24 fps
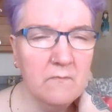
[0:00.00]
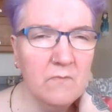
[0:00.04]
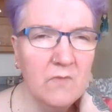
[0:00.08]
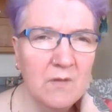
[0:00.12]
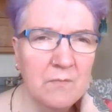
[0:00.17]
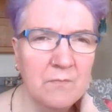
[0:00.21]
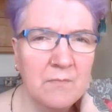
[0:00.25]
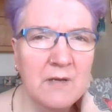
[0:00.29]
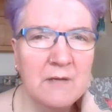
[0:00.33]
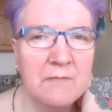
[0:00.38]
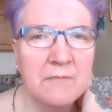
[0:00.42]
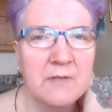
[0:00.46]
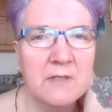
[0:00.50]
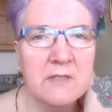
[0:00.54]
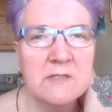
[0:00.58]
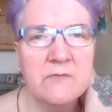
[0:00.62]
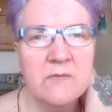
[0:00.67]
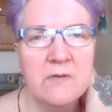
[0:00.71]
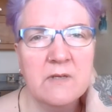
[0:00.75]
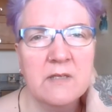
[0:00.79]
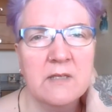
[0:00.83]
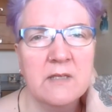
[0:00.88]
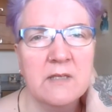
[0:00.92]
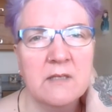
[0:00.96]
but I'm to see if
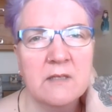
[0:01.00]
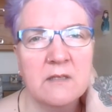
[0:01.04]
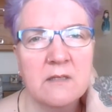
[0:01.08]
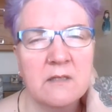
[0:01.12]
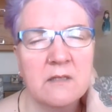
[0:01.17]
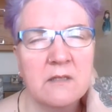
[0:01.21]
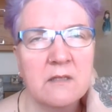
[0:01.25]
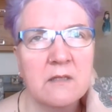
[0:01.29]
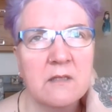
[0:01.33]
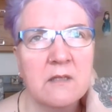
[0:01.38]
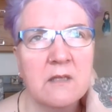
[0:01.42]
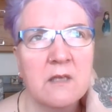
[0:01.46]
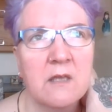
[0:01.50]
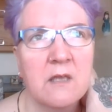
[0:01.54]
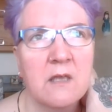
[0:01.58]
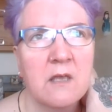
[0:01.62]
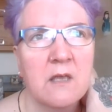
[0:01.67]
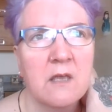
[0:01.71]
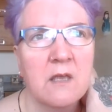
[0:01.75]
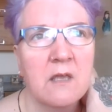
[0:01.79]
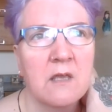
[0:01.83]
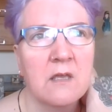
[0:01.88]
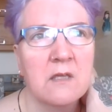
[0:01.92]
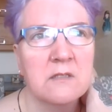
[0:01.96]
I can
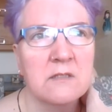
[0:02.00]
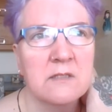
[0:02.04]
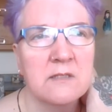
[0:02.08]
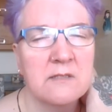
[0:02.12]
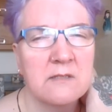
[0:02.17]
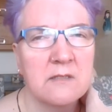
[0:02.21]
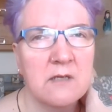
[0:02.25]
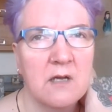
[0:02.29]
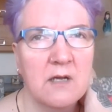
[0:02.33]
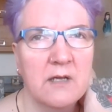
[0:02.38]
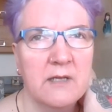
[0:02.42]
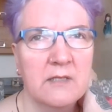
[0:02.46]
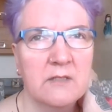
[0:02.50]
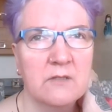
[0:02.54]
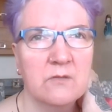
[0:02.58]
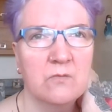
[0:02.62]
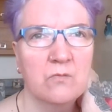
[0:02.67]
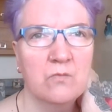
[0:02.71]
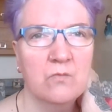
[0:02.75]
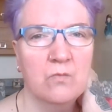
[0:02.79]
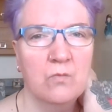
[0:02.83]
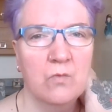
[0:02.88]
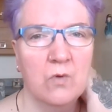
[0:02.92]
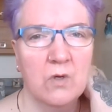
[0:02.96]
decide
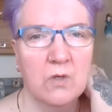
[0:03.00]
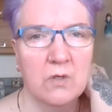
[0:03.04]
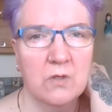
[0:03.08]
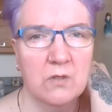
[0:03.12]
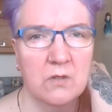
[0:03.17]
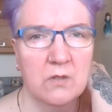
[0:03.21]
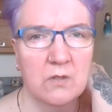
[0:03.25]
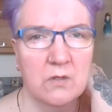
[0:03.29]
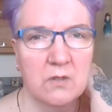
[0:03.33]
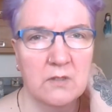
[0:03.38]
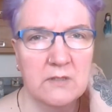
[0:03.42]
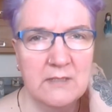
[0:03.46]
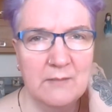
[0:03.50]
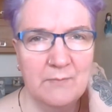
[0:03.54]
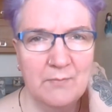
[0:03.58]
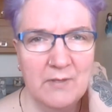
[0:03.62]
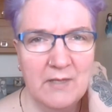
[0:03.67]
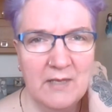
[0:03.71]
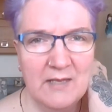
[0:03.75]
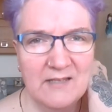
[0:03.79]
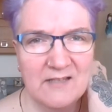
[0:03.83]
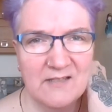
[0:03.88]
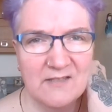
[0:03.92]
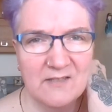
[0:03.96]
what
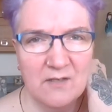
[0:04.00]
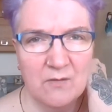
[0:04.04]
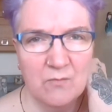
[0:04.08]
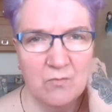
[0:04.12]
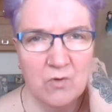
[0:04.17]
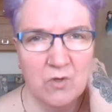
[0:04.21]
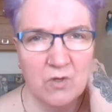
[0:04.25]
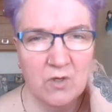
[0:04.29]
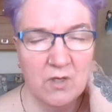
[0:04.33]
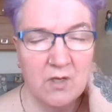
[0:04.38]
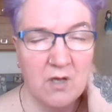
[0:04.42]
DPNs I want.